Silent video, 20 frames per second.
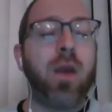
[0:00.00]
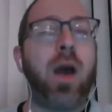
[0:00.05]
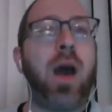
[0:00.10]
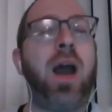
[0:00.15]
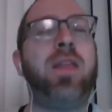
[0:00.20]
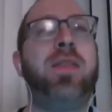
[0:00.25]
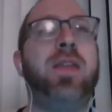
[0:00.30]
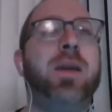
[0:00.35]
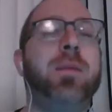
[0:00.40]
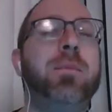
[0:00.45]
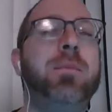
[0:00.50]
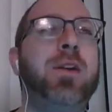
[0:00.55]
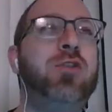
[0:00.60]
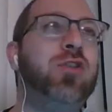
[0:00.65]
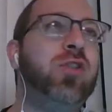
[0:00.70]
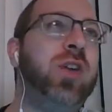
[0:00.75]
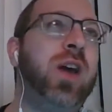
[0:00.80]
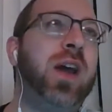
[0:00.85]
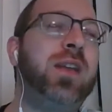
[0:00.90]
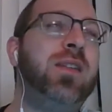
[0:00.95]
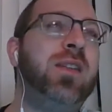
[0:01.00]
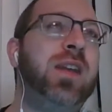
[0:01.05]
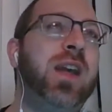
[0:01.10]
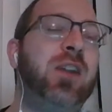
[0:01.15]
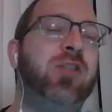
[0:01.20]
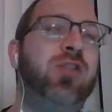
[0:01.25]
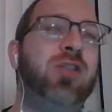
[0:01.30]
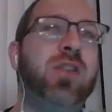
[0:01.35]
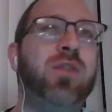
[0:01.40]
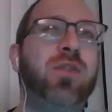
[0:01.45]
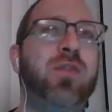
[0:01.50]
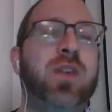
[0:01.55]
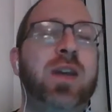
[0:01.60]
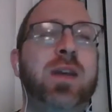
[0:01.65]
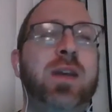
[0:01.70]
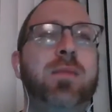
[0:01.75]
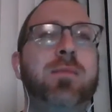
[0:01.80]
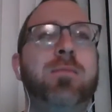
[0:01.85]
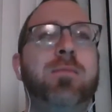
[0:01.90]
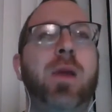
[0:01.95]
I think Mitchell has the edge in the
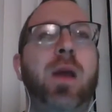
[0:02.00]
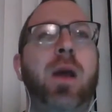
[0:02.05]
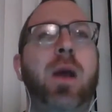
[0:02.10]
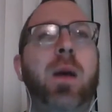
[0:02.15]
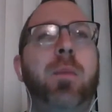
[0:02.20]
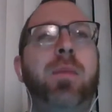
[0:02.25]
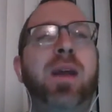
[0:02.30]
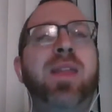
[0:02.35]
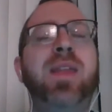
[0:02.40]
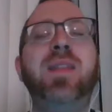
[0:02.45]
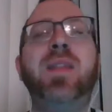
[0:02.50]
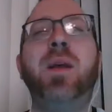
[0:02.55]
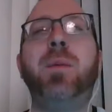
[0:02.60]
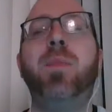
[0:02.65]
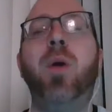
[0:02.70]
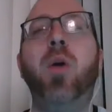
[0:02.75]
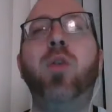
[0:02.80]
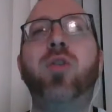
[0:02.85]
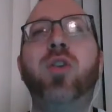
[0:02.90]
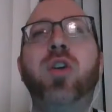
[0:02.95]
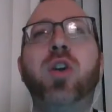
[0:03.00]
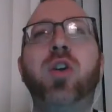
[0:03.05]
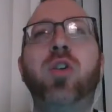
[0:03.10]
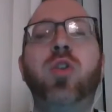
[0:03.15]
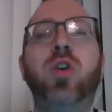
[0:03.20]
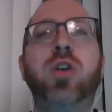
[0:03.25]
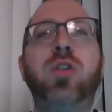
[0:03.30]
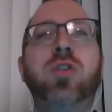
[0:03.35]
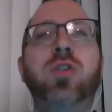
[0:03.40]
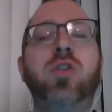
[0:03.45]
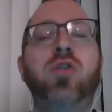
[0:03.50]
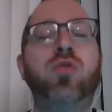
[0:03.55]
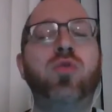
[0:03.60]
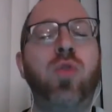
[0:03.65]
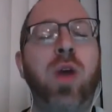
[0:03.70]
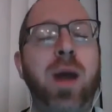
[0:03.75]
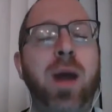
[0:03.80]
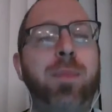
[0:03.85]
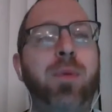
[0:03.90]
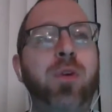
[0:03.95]
feet, but I think they're both going to look to
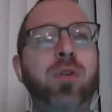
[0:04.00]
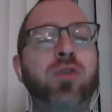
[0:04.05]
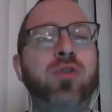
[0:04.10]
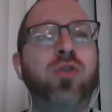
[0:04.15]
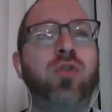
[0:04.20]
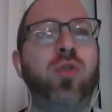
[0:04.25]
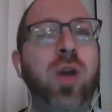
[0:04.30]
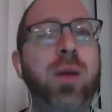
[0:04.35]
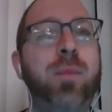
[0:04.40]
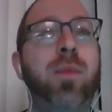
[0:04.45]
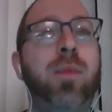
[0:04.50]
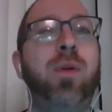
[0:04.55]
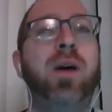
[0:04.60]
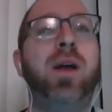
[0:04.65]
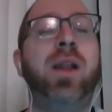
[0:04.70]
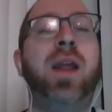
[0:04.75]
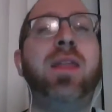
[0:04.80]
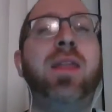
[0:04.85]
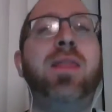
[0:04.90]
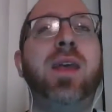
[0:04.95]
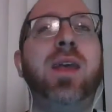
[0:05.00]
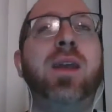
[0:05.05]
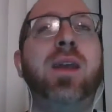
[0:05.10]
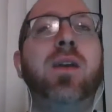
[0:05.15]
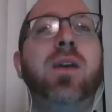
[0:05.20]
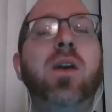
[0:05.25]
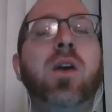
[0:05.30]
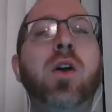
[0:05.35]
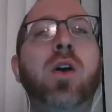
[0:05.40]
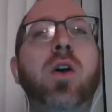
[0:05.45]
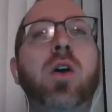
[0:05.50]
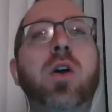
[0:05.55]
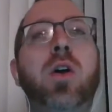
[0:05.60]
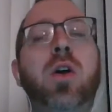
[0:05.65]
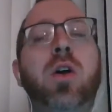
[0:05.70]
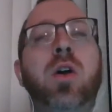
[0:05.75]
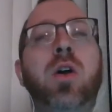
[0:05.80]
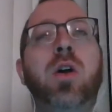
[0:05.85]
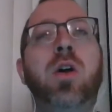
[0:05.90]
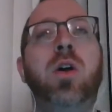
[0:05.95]
grapple and scramble, and I think
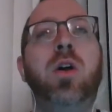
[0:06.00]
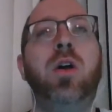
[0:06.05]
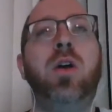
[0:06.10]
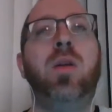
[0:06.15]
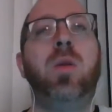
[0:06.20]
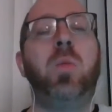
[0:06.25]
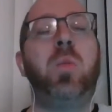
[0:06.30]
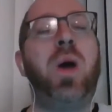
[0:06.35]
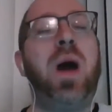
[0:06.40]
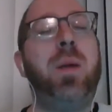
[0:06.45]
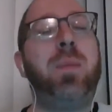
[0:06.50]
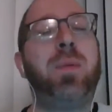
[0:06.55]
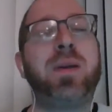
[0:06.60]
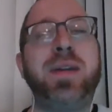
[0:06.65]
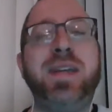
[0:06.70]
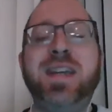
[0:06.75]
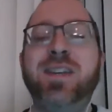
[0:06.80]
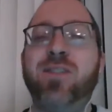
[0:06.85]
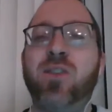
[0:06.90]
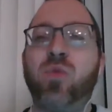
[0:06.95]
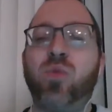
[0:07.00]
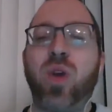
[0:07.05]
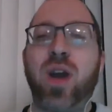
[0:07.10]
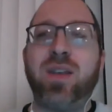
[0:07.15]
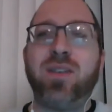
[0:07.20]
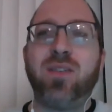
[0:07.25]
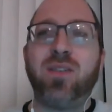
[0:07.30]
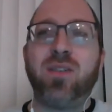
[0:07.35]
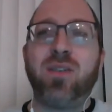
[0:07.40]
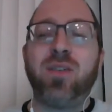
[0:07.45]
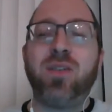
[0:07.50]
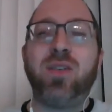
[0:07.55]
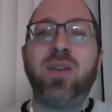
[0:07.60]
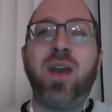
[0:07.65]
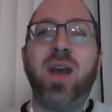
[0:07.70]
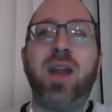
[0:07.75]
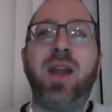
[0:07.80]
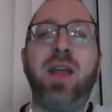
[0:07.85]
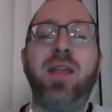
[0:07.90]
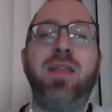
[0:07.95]
they're probably even wrestlers,
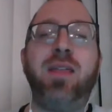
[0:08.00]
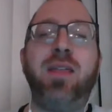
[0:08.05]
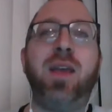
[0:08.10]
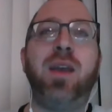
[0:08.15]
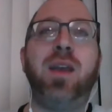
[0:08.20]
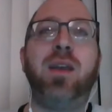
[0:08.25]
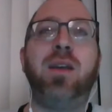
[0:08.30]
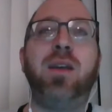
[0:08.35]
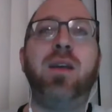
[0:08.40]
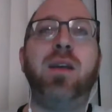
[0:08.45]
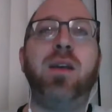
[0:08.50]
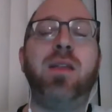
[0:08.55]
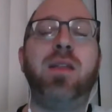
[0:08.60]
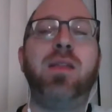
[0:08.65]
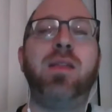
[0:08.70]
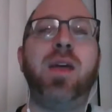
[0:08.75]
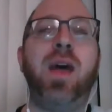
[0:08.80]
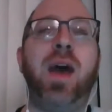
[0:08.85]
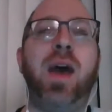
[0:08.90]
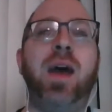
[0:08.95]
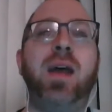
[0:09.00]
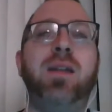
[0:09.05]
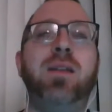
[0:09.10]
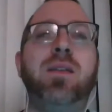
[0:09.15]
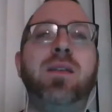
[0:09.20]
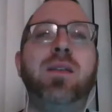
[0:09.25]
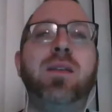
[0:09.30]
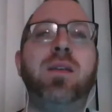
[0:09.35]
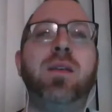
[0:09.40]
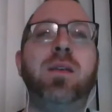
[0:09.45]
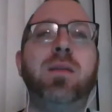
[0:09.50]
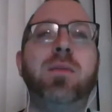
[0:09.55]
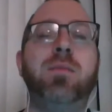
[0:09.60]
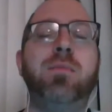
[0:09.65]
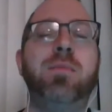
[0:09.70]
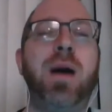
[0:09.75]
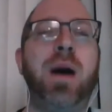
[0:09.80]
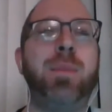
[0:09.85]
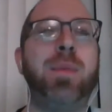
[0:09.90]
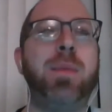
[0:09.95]
and I think that
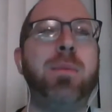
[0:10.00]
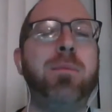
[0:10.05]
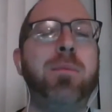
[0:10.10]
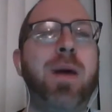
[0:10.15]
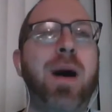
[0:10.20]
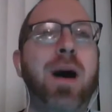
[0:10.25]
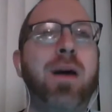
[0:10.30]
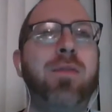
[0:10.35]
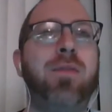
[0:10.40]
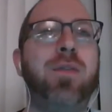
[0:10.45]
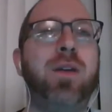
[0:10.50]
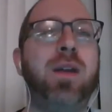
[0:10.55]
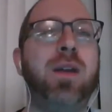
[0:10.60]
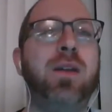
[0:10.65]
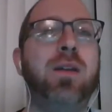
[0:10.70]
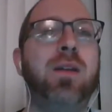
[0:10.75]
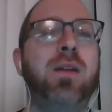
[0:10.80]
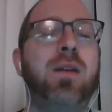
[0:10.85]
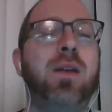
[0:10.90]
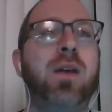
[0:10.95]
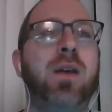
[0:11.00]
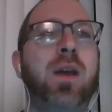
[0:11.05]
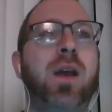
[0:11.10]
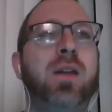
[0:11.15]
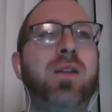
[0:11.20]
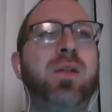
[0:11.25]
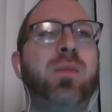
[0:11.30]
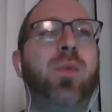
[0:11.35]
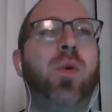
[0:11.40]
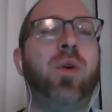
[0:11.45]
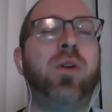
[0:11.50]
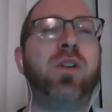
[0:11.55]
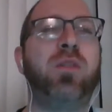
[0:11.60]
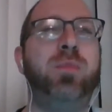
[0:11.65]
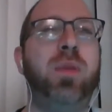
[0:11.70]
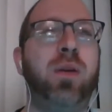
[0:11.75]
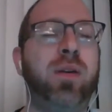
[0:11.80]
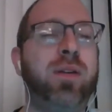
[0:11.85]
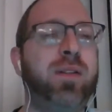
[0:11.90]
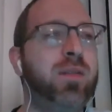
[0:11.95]
Bobby Moffett is a more
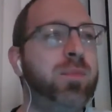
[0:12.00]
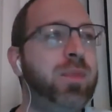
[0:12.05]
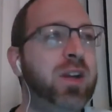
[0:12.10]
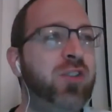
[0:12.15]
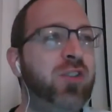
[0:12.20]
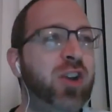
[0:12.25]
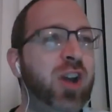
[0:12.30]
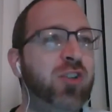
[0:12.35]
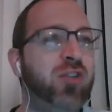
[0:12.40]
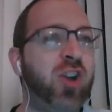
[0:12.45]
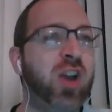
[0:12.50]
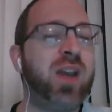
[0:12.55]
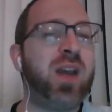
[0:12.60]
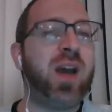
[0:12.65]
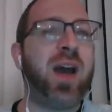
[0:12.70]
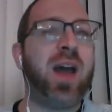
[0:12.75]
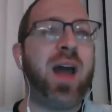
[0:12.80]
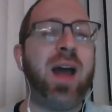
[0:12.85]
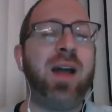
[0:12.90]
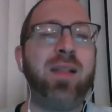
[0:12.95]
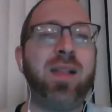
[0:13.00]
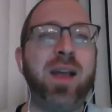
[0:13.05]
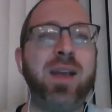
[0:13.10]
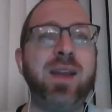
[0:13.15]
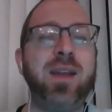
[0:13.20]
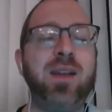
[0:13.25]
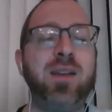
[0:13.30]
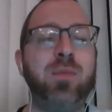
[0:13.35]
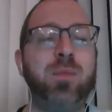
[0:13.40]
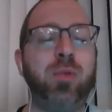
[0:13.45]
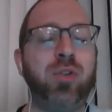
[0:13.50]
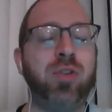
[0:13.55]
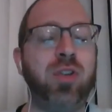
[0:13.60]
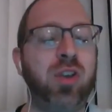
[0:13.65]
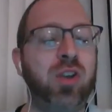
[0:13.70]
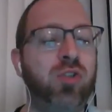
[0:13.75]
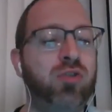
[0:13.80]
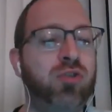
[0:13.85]
experienced BJJ guy. I like his Brazilian